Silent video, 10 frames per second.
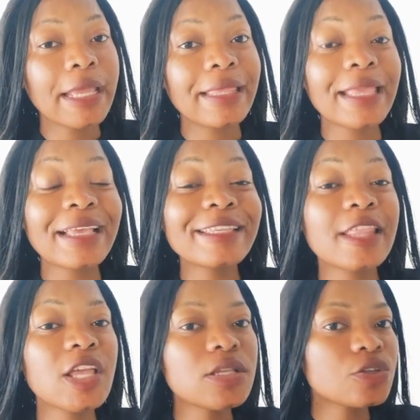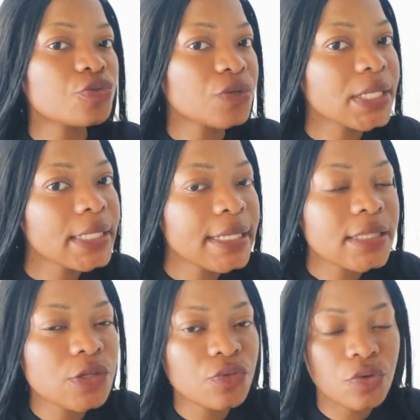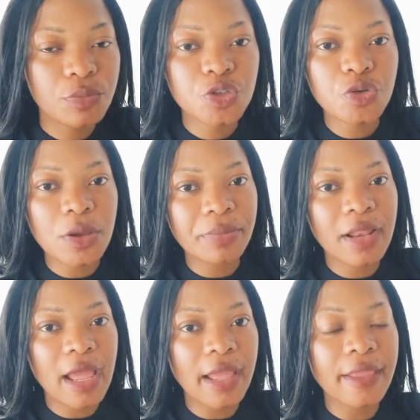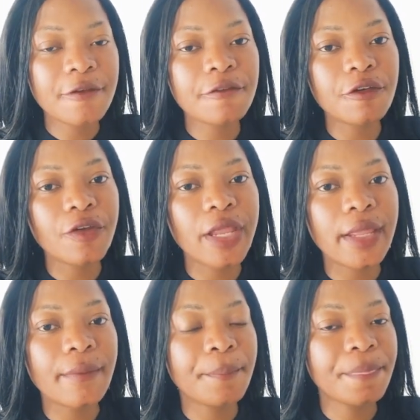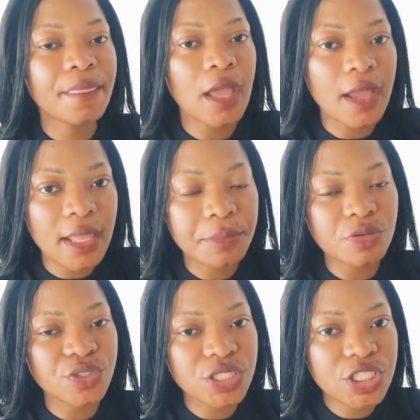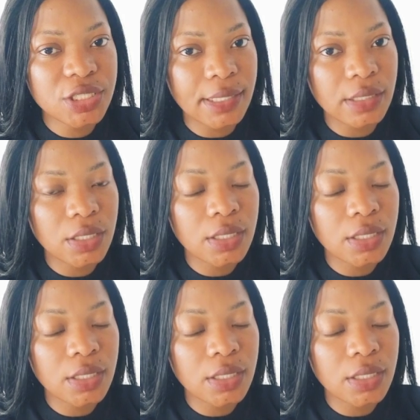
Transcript: Yes, there is really nothing wrong to apply for a higher position.